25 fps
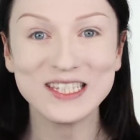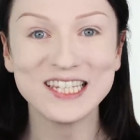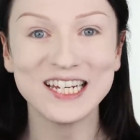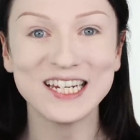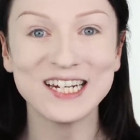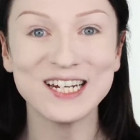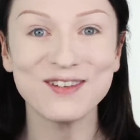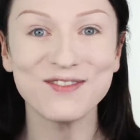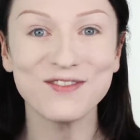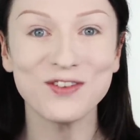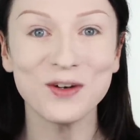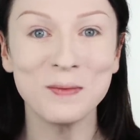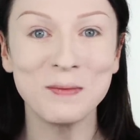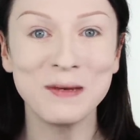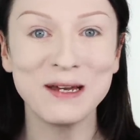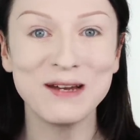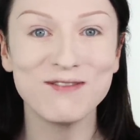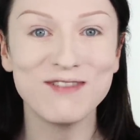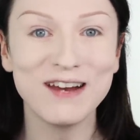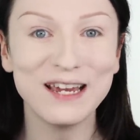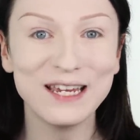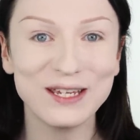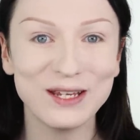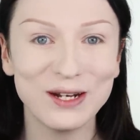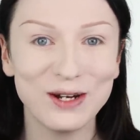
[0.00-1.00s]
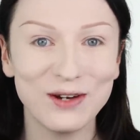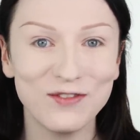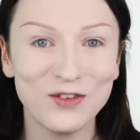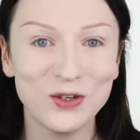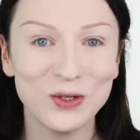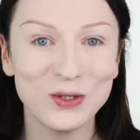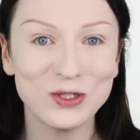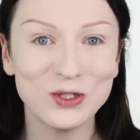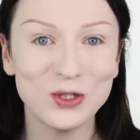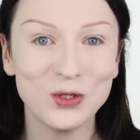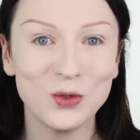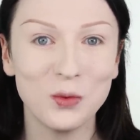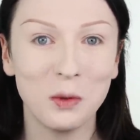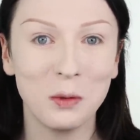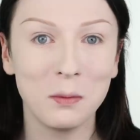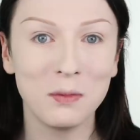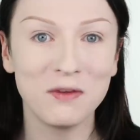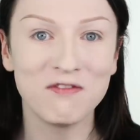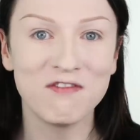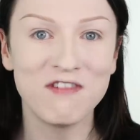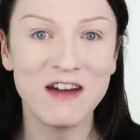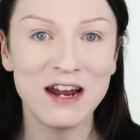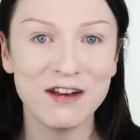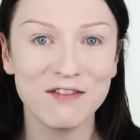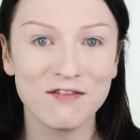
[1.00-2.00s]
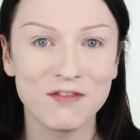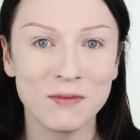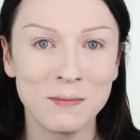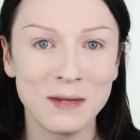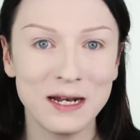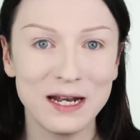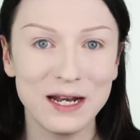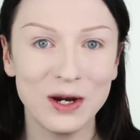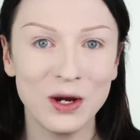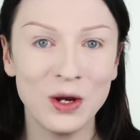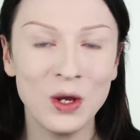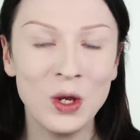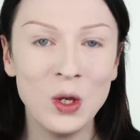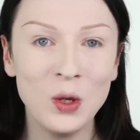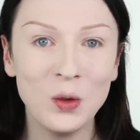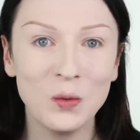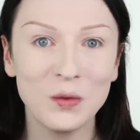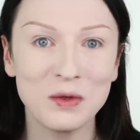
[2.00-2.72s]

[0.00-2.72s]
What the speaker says: certainly for my regular viewers, you will be very familiar